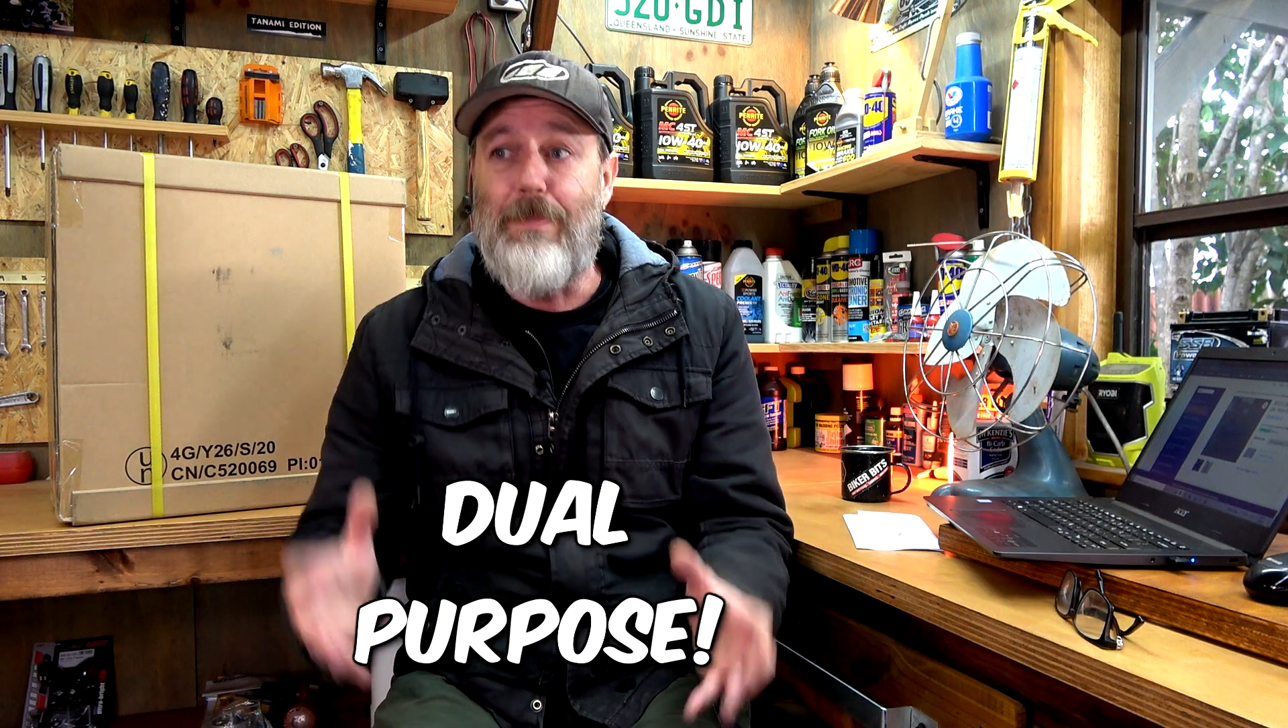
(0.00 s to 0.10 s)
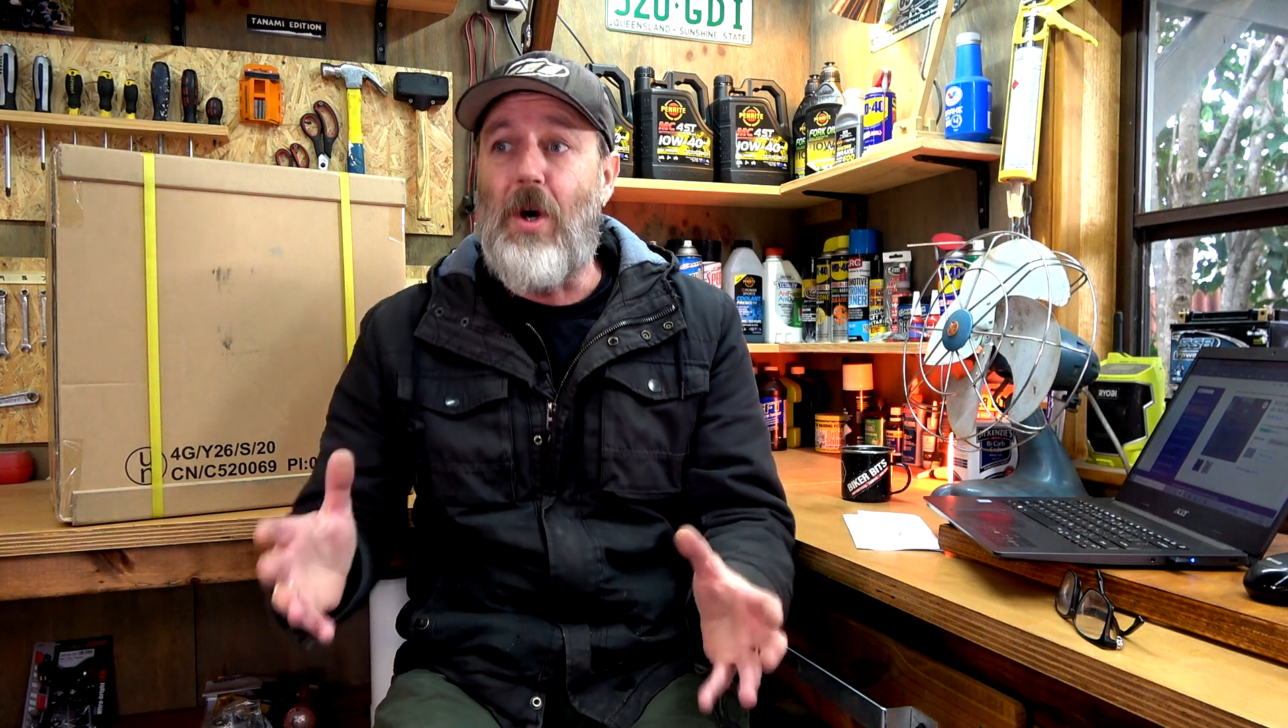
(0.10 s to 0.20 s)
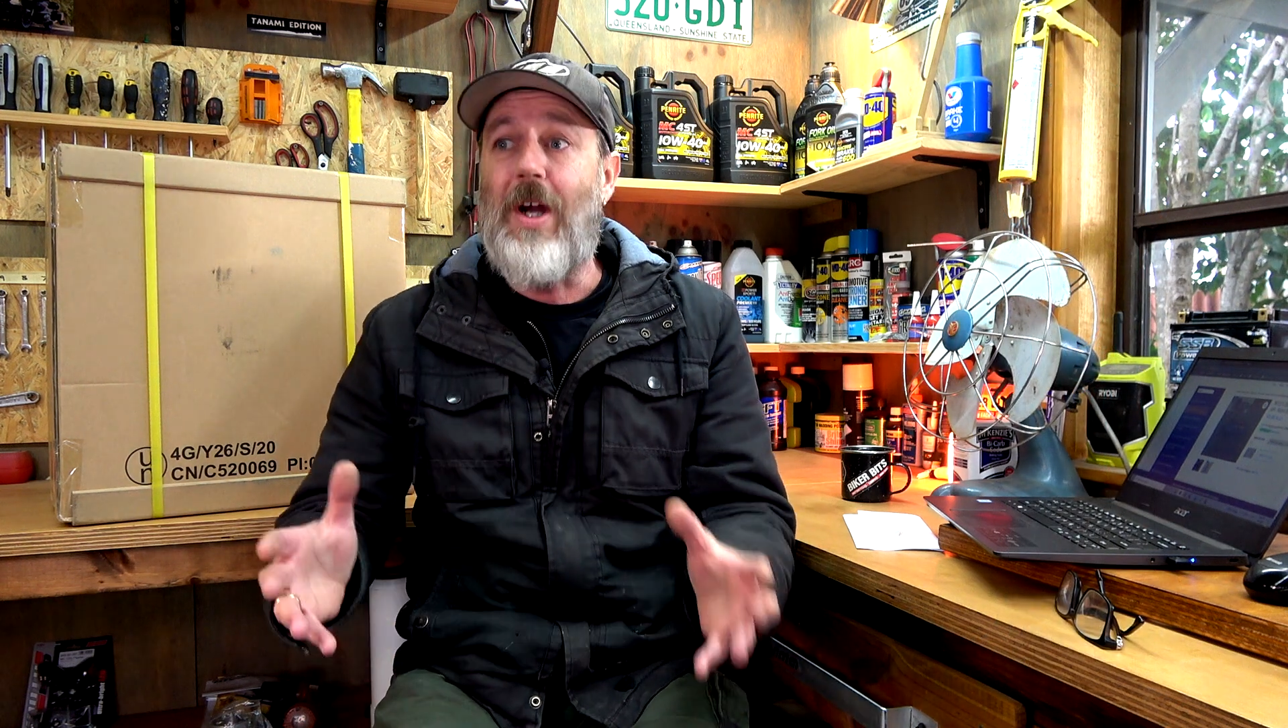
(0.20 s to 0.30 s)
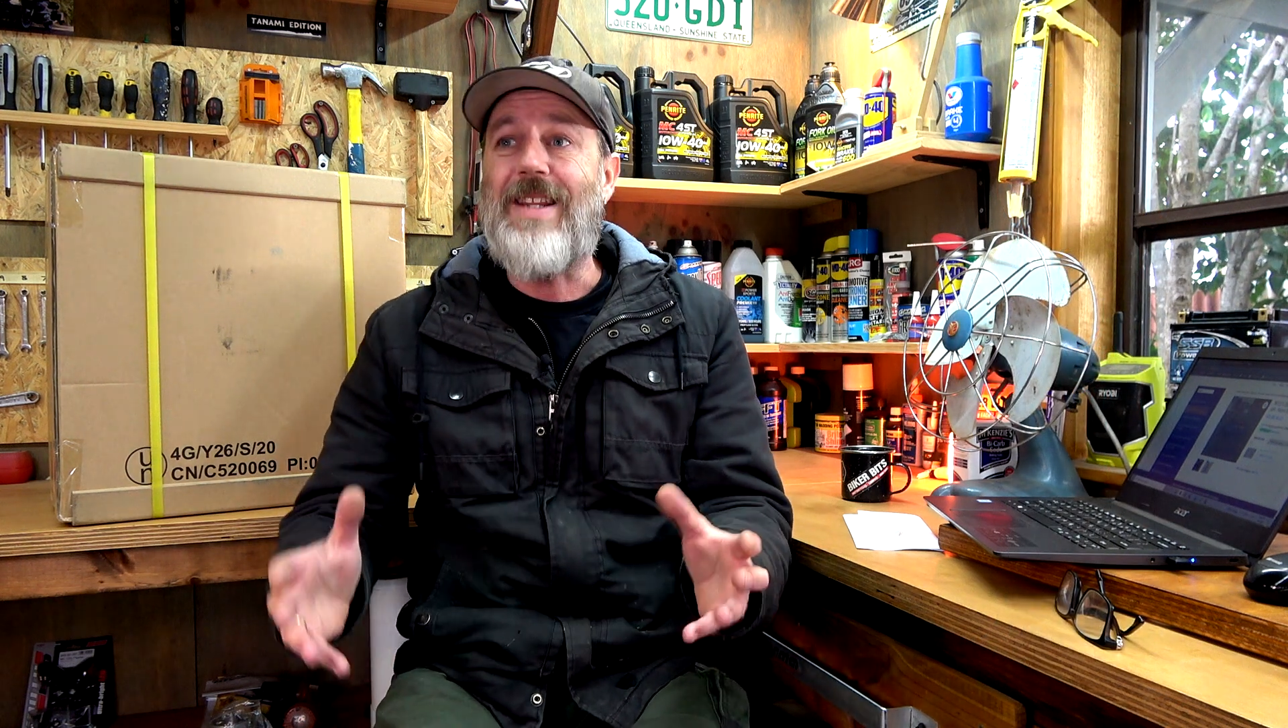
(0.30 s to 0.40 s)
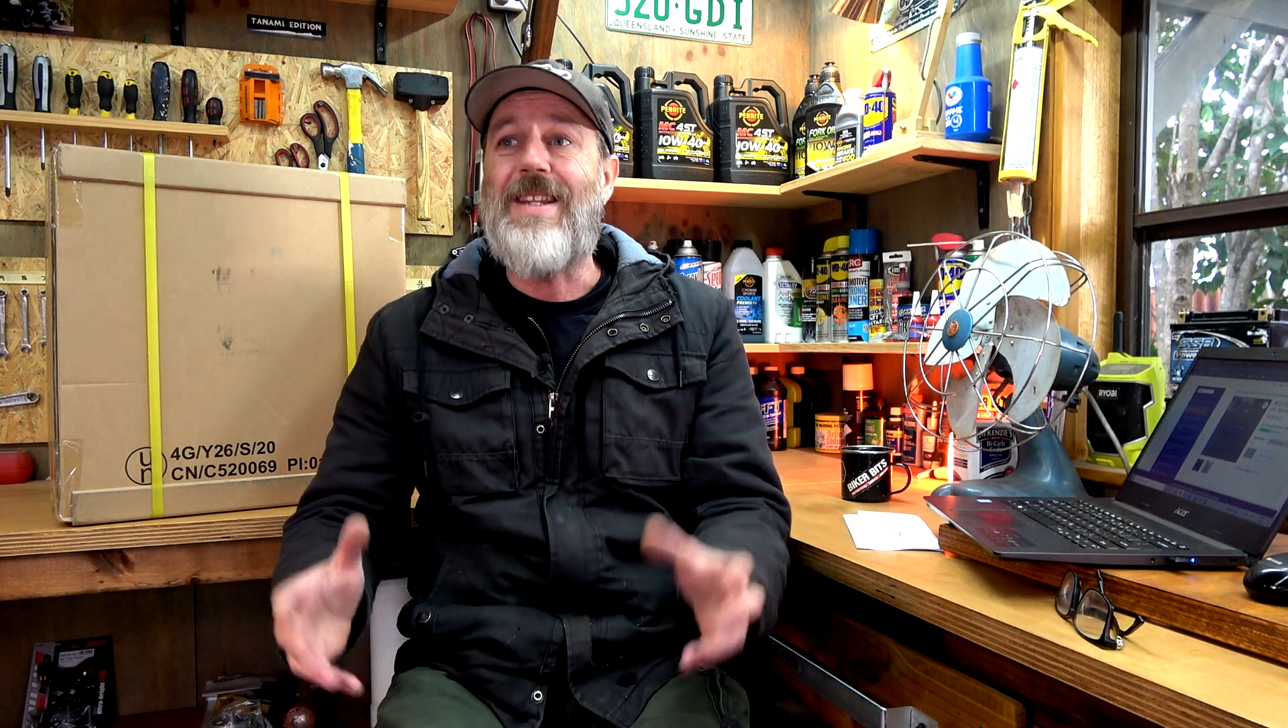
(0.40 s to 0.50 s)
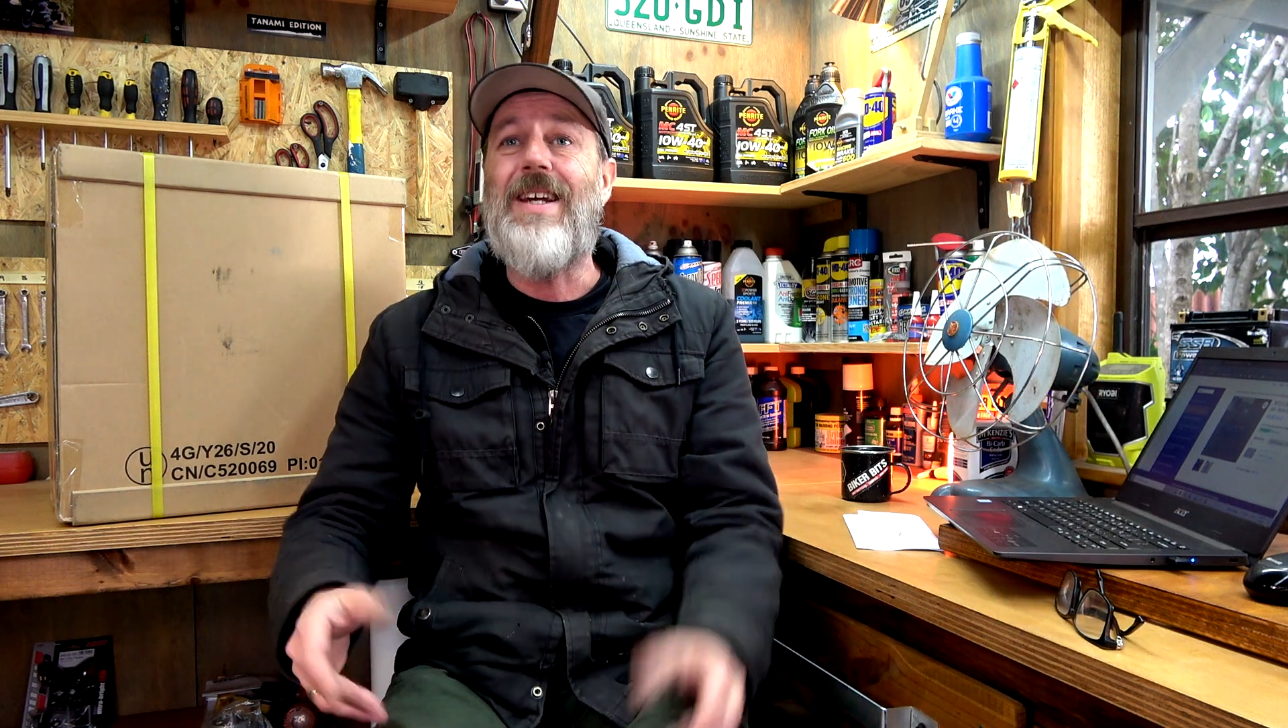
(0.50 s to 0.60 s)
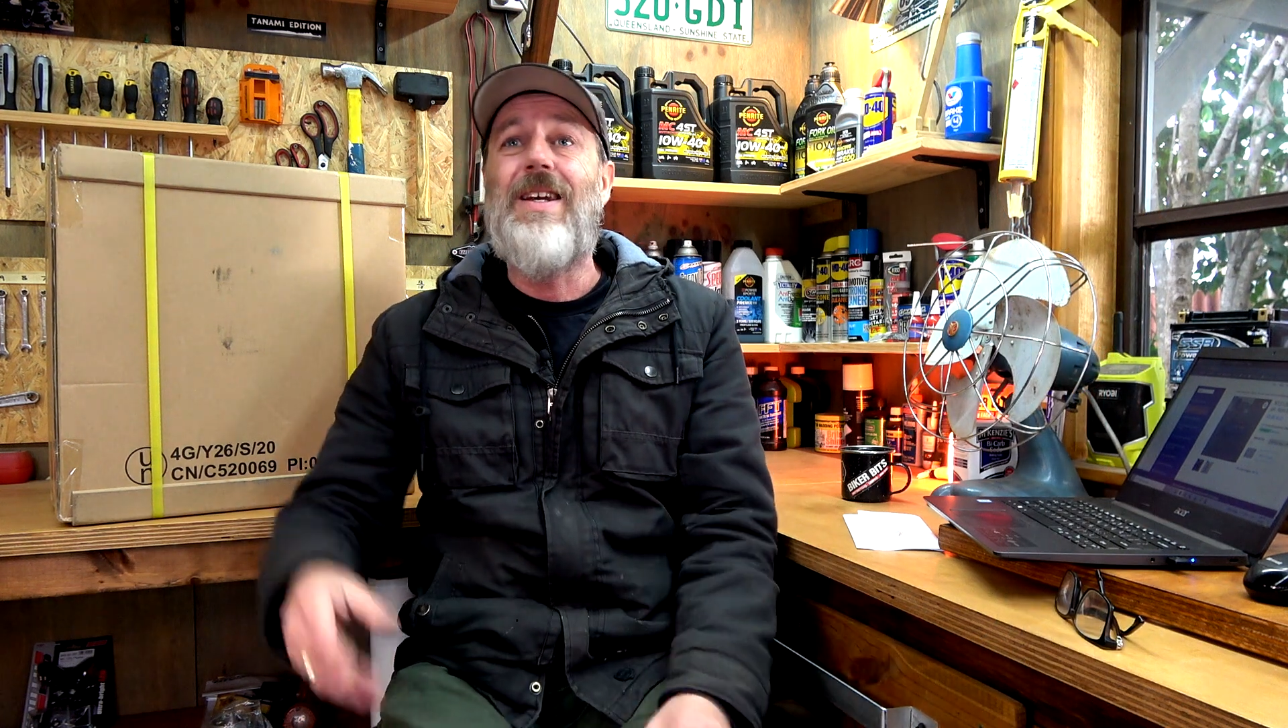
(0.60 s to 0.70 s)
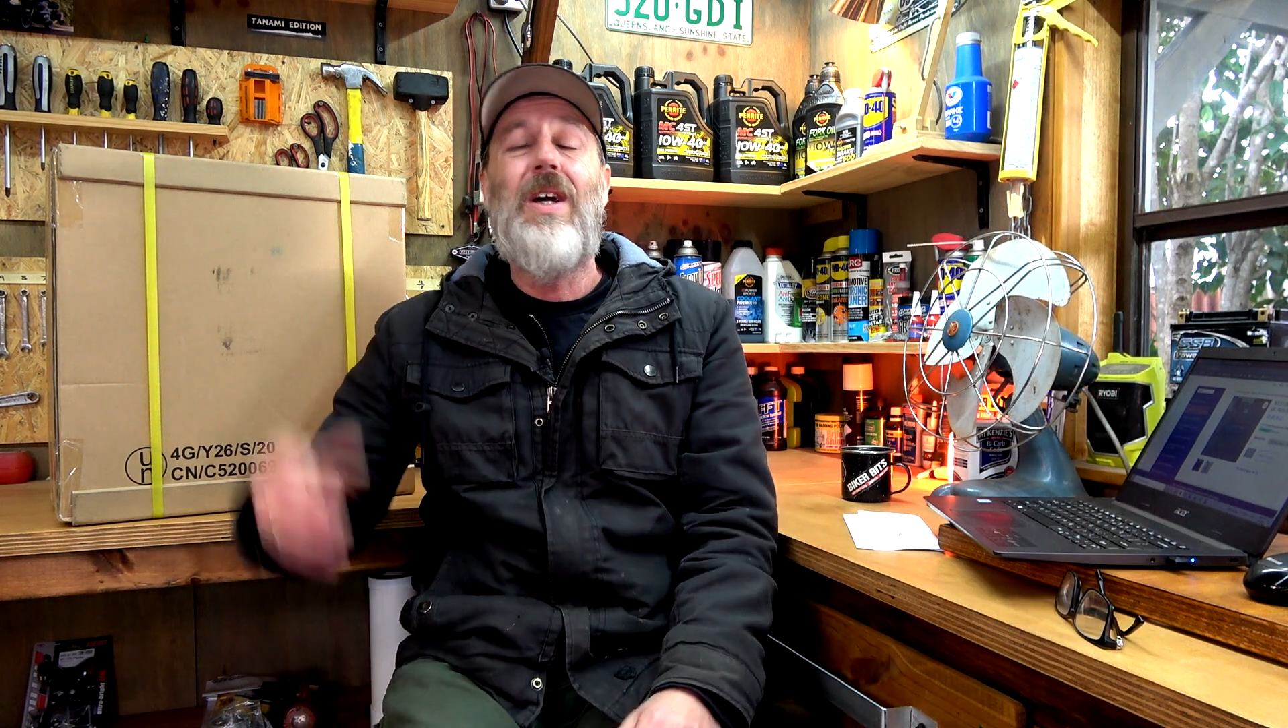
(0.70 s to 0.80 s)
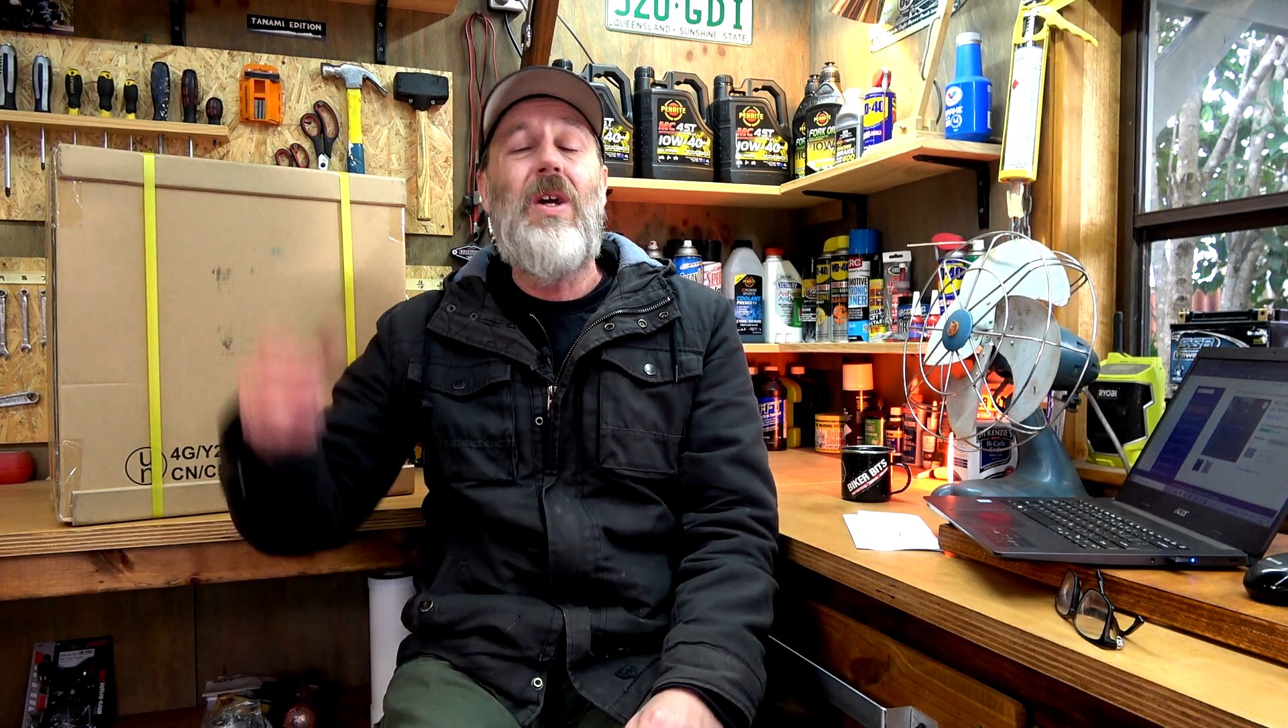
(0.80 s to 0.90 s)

bike that